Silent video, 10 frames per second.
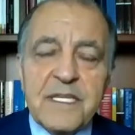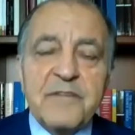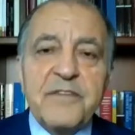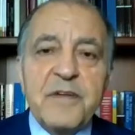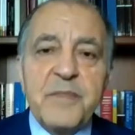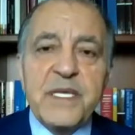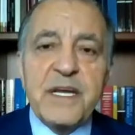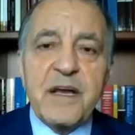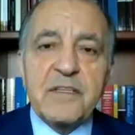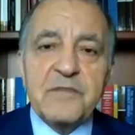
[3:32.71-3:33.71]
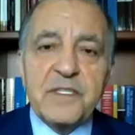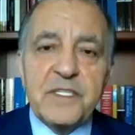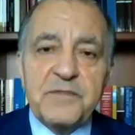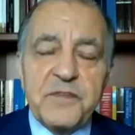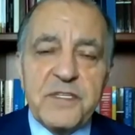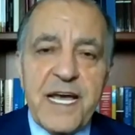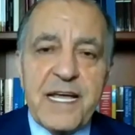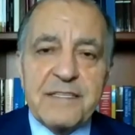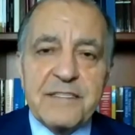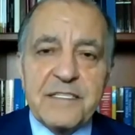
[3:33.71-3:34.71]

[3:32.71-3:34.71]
There will be a lot of need for that.